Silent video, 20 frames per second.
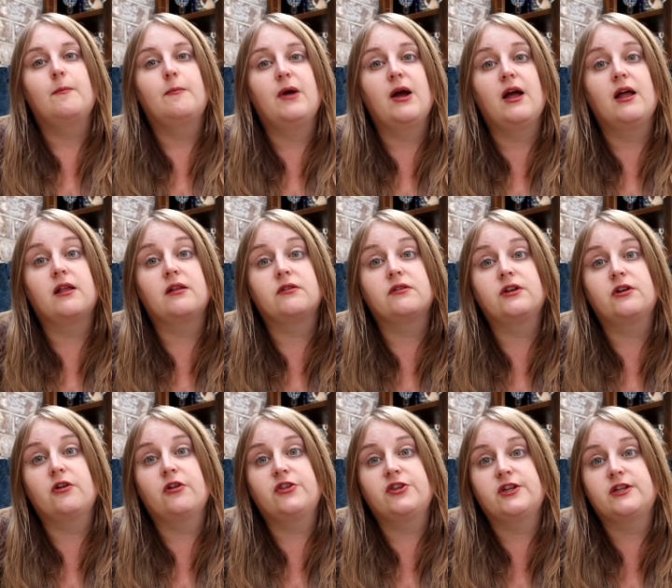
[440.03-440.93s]
But
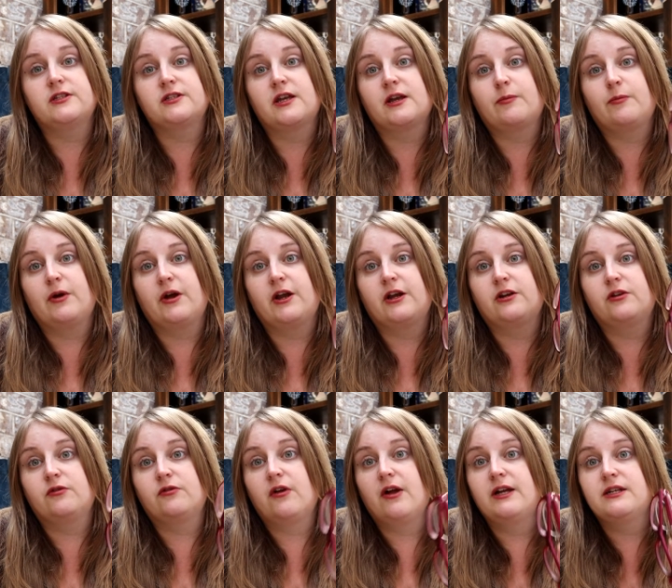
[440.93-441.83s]
little things like buying
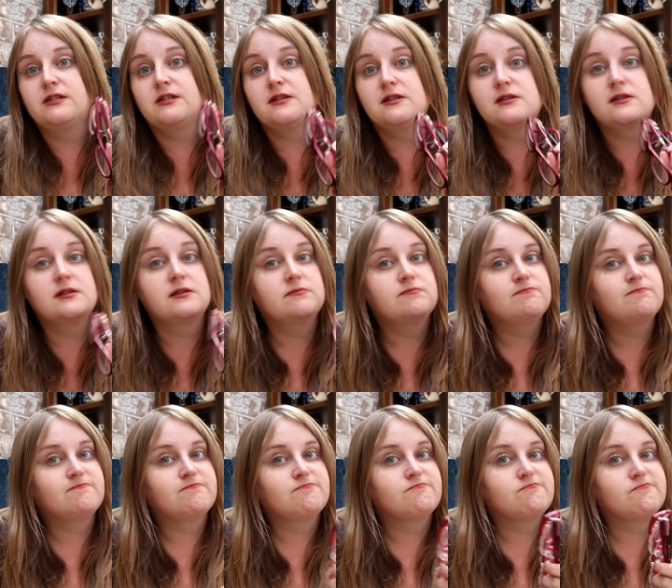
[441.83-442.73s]
new glasses,
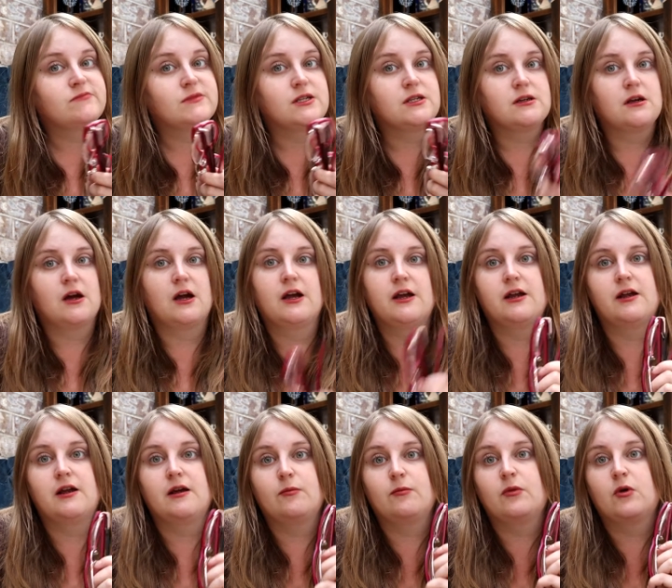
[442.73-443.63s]
I
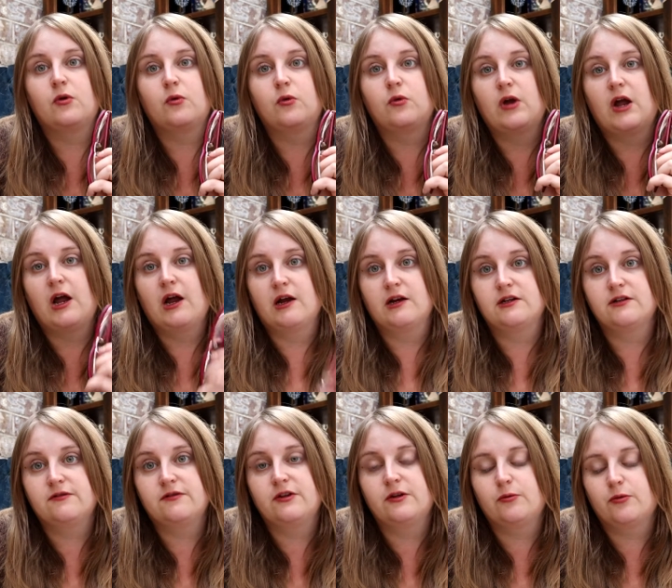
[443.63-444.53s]
am
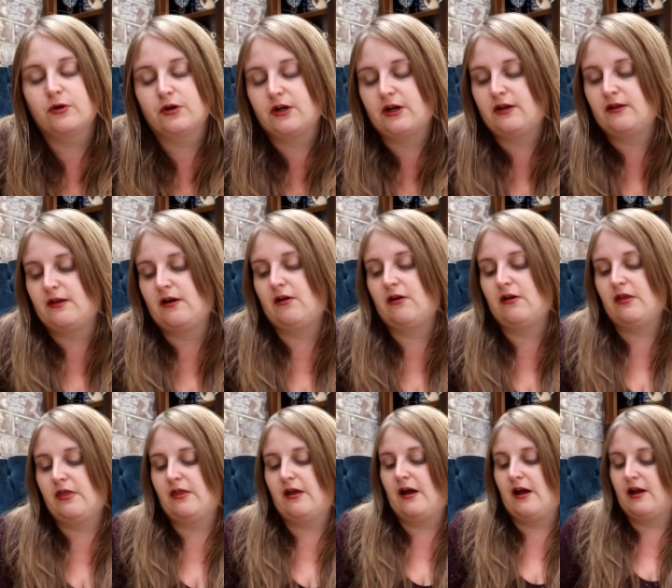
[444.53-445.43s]
actively working
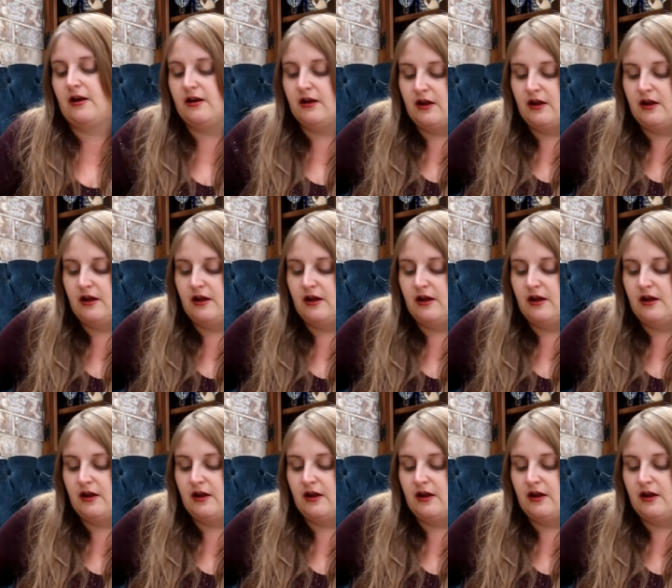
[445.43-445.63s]
on that.